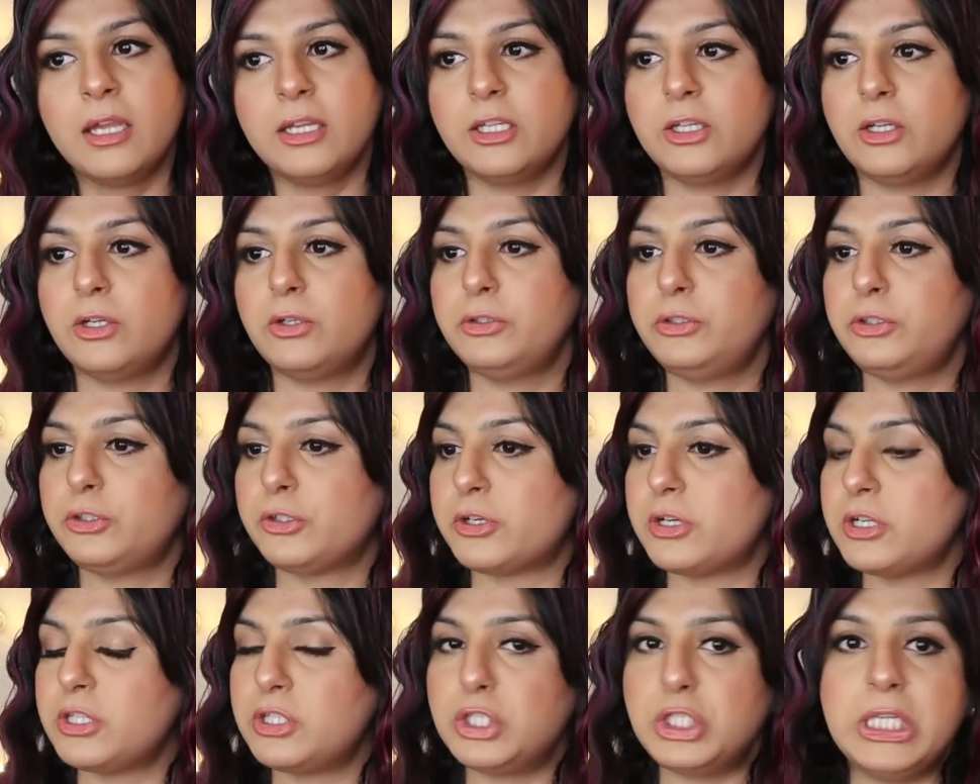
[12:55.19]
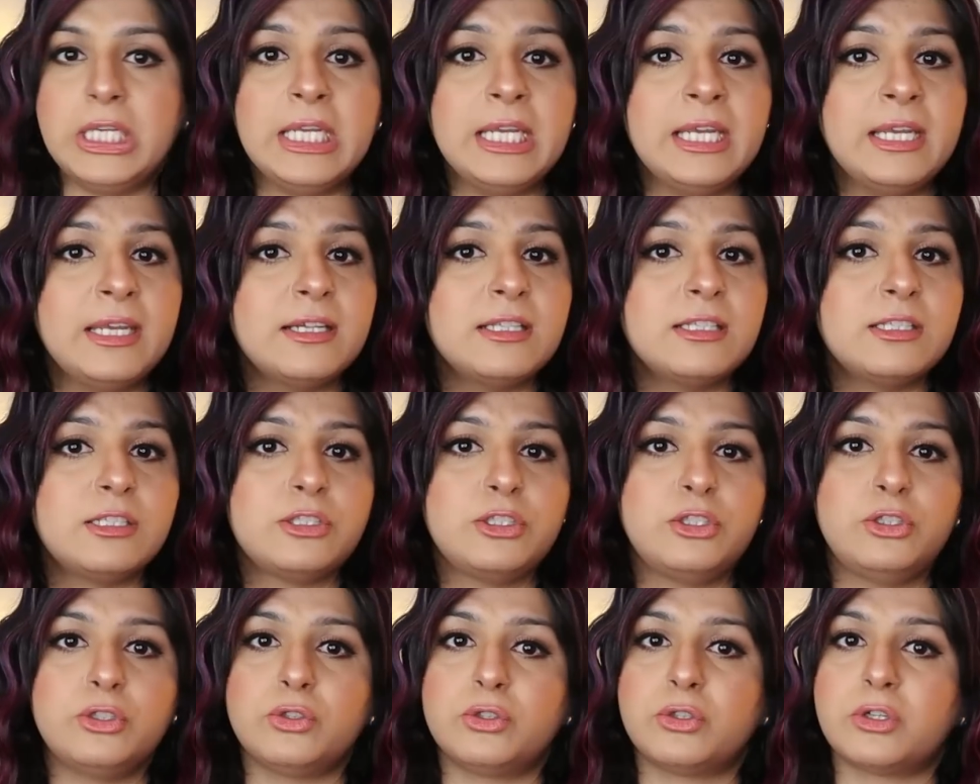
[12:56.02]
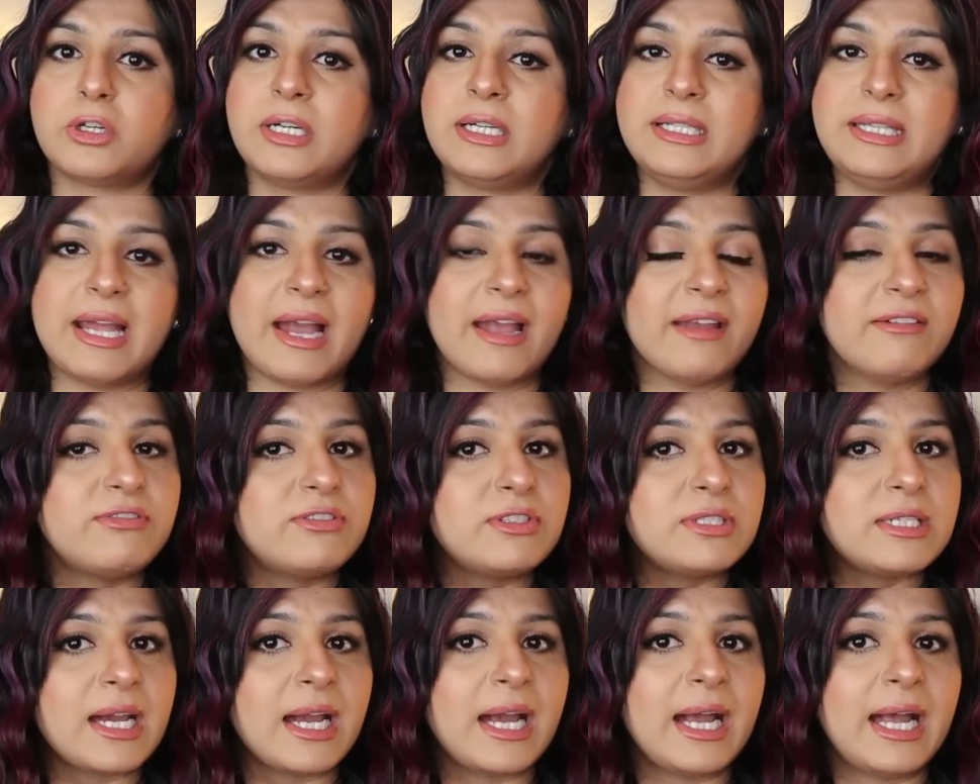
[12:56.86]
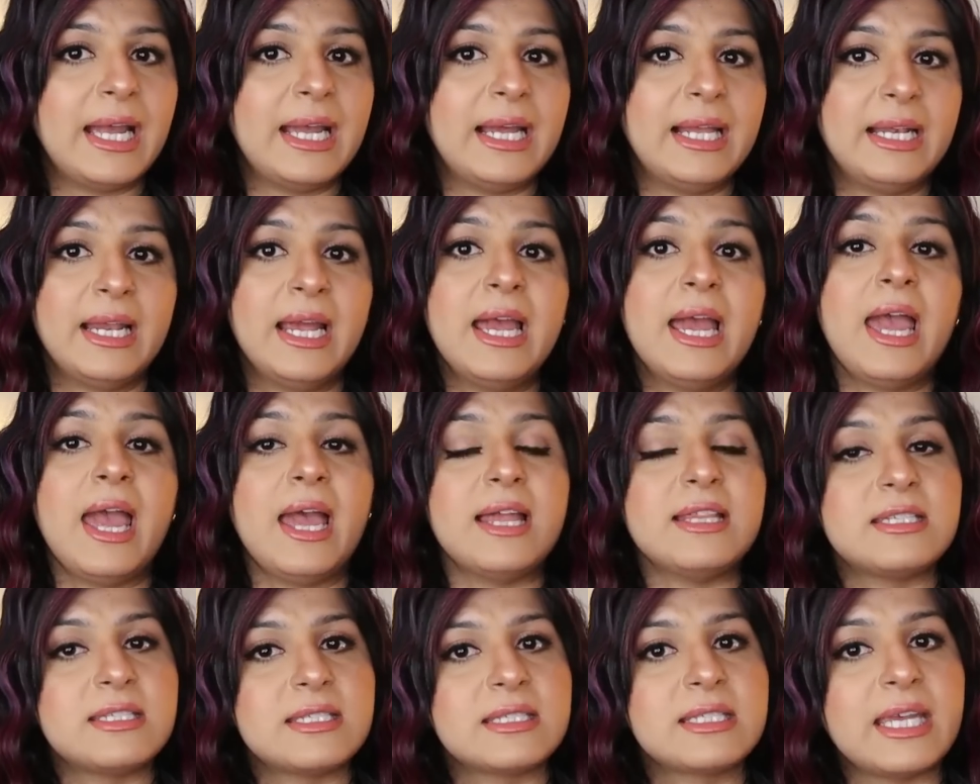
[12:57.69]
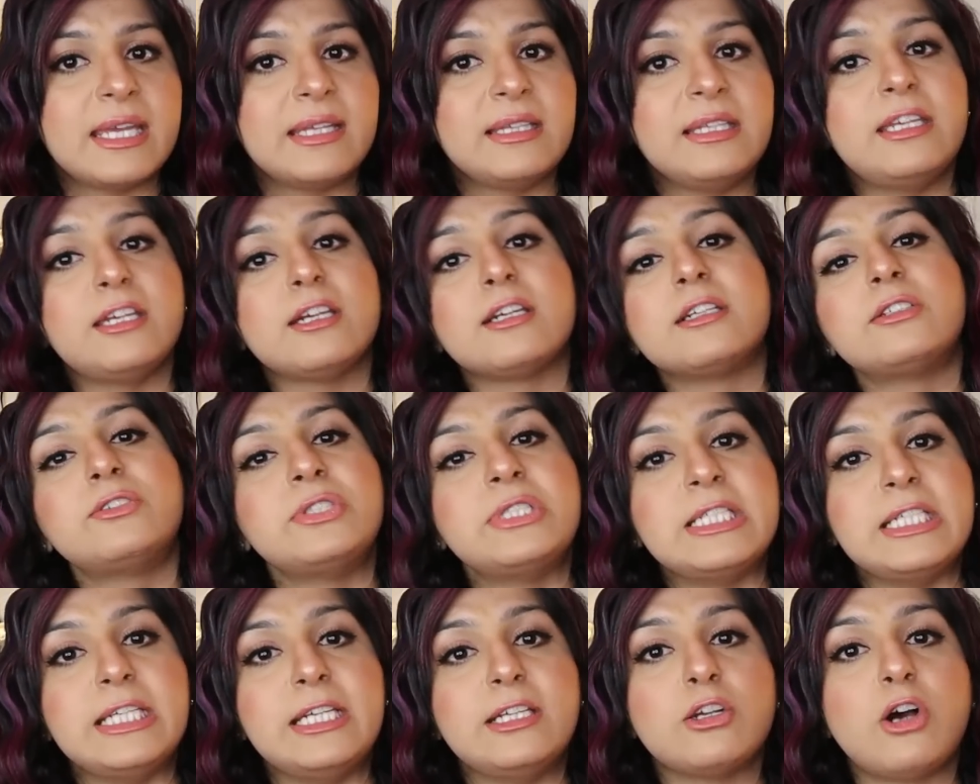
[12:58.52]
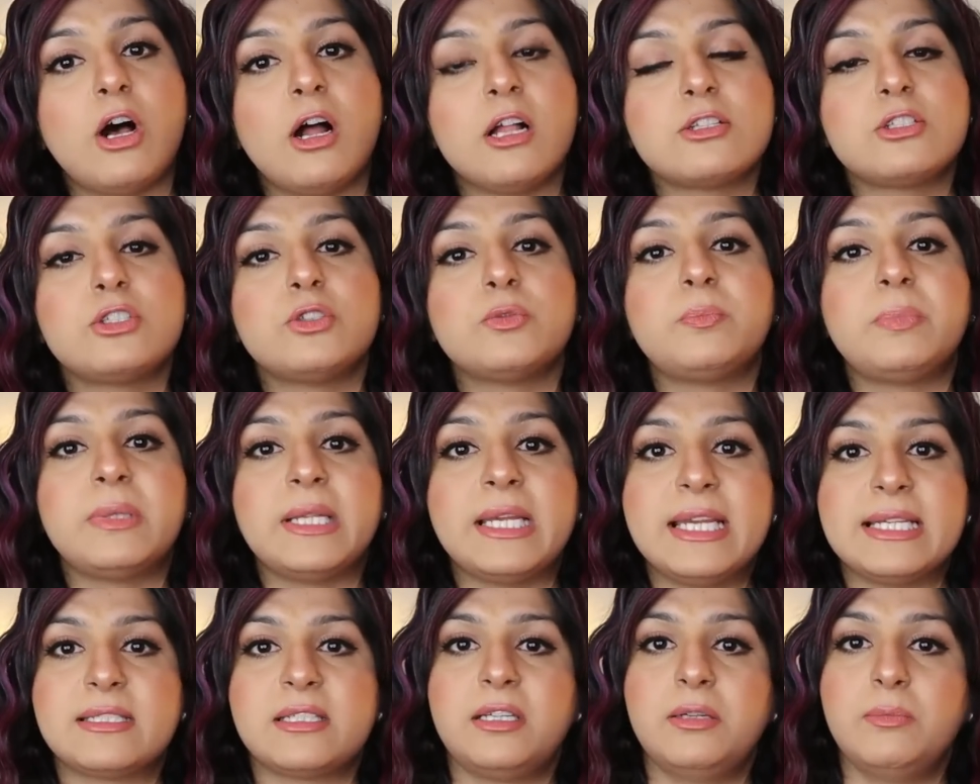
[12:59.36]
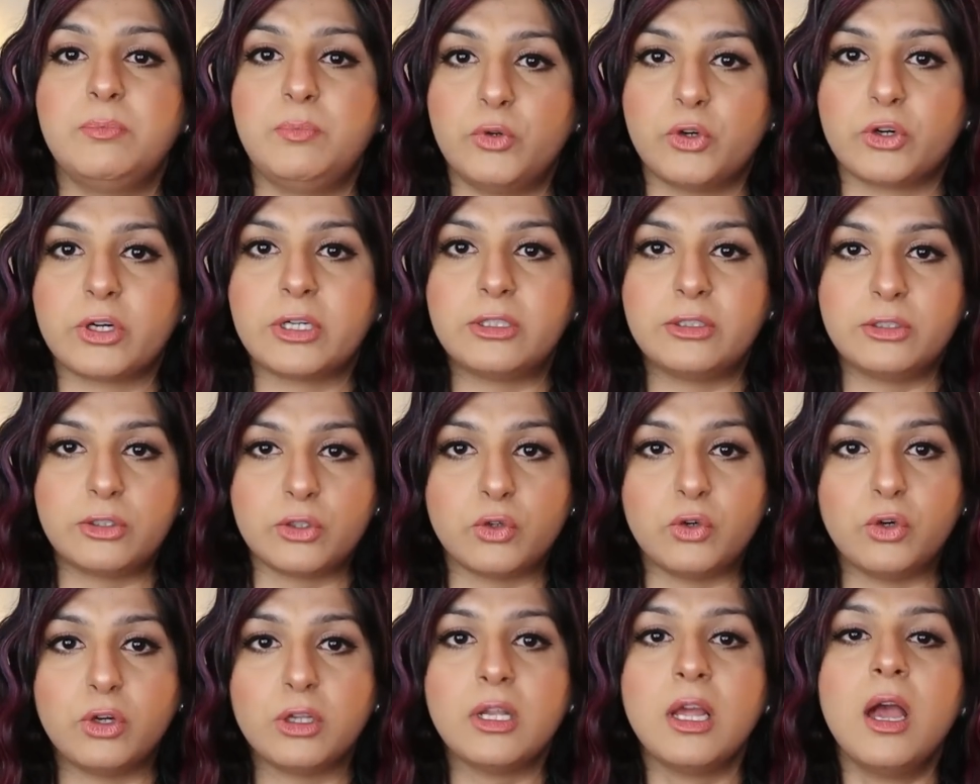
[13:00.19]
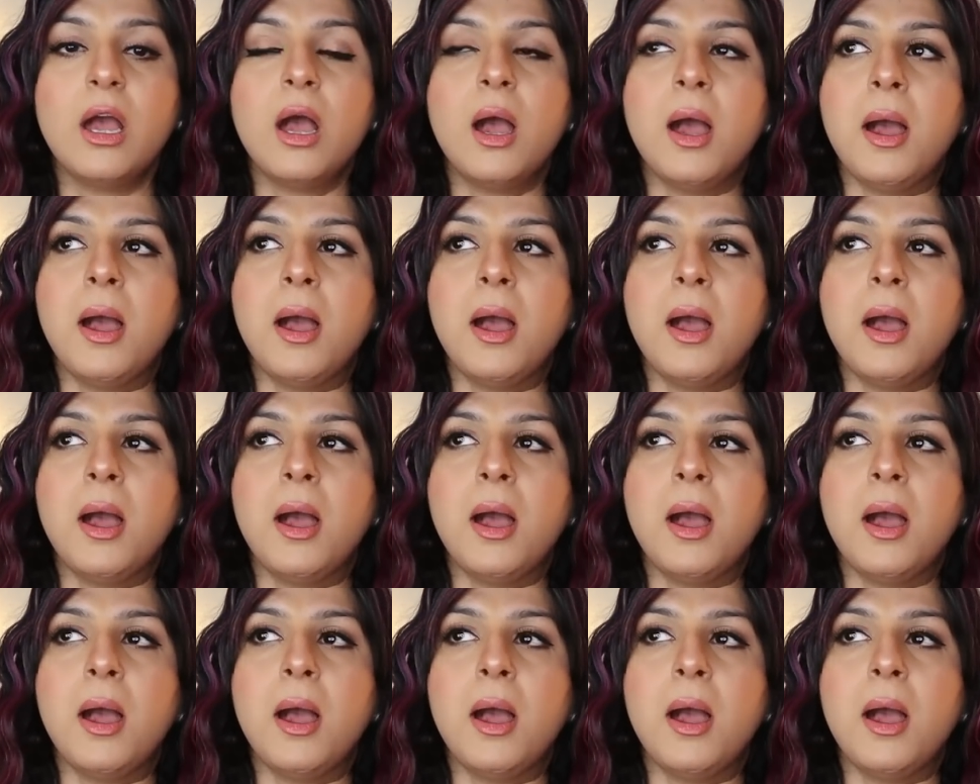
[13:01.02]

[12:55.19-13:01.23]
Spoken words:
You know, your genes, your lifestyle, and skincare routine also plays an important role.